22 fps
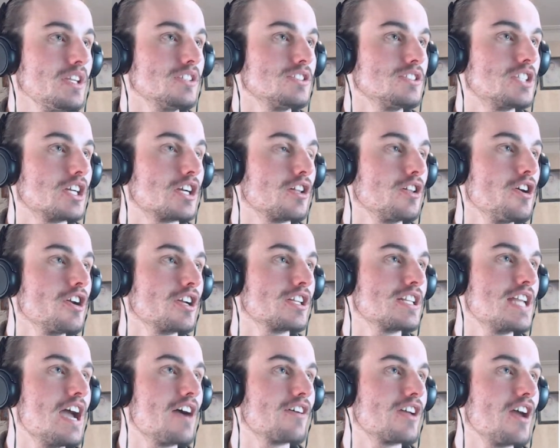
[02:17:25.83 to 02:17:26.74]
De Klerk
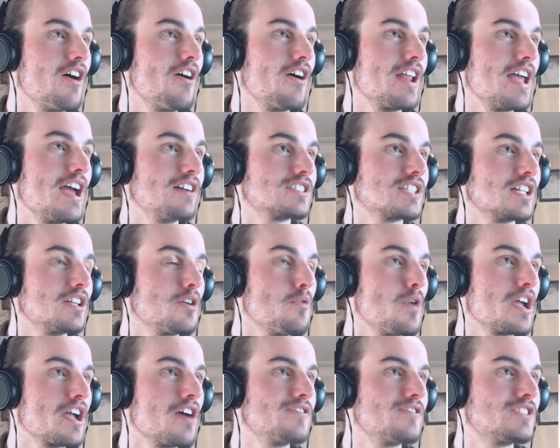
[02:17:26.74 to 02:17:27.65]
now going out to the
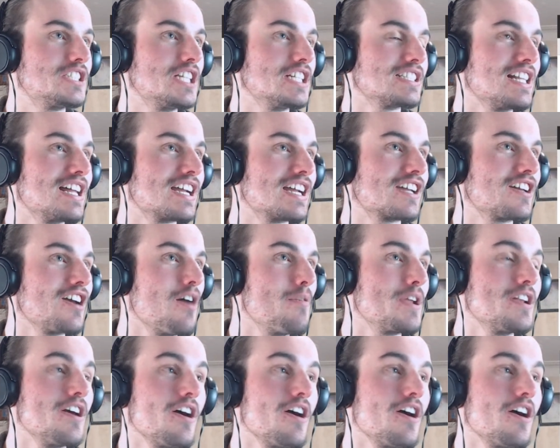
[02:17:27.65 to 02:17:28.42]
wing of Jeslyn Colby.